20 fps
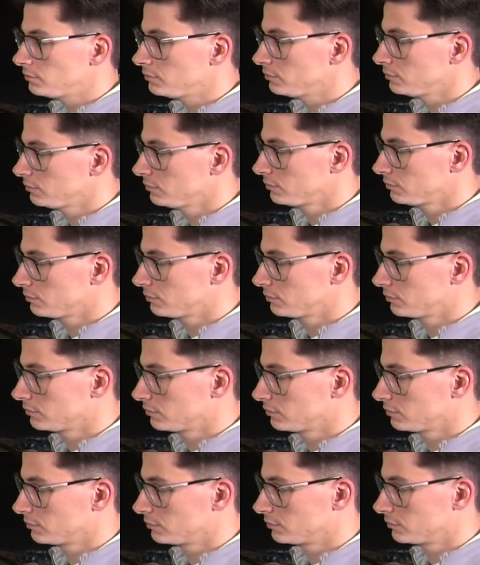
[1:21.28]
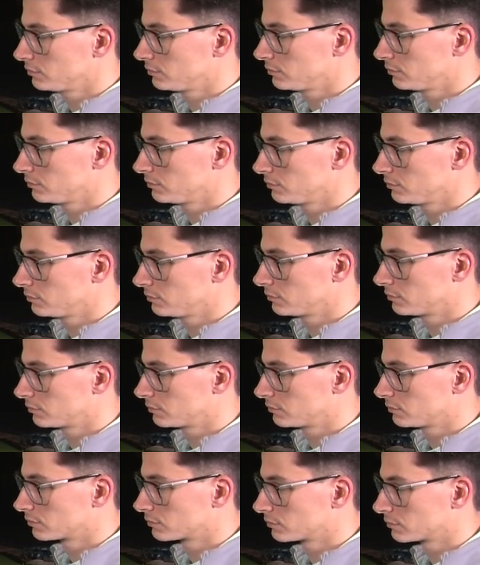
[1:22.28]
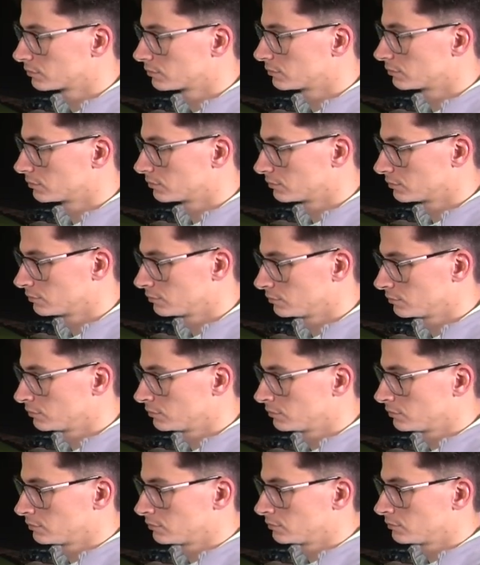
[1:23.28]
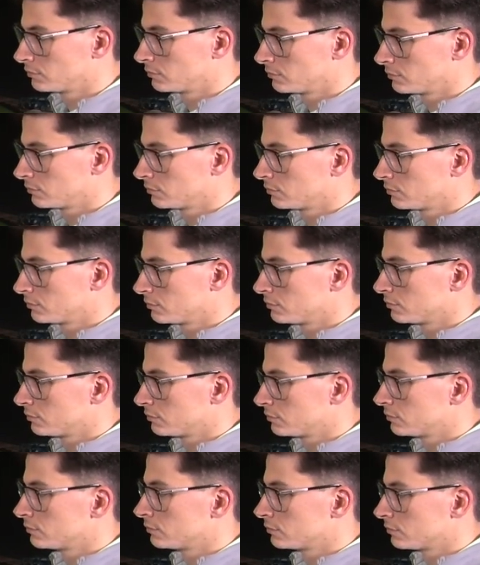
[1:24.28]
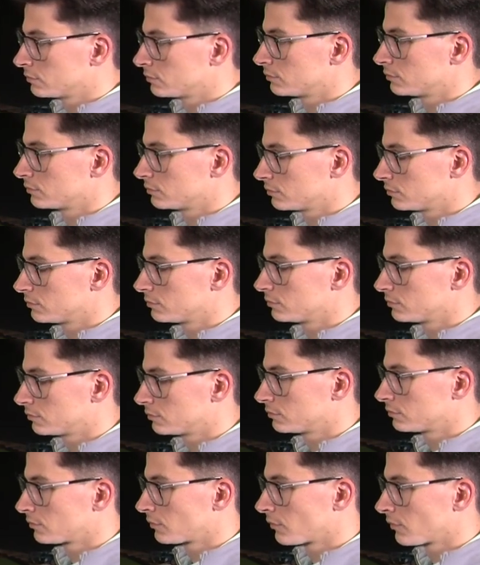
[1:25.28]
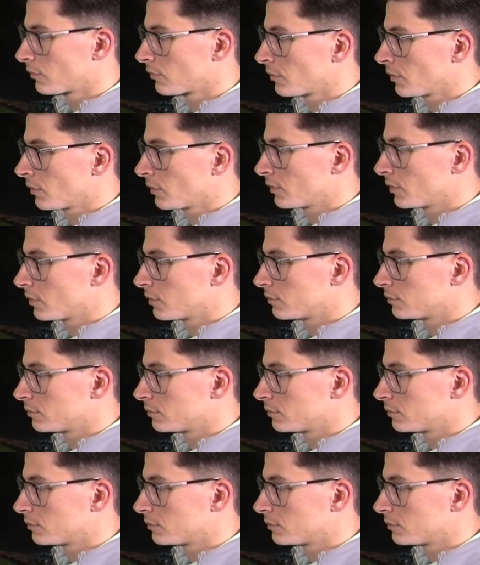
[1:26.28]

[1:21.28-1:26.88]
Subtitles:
[no speech]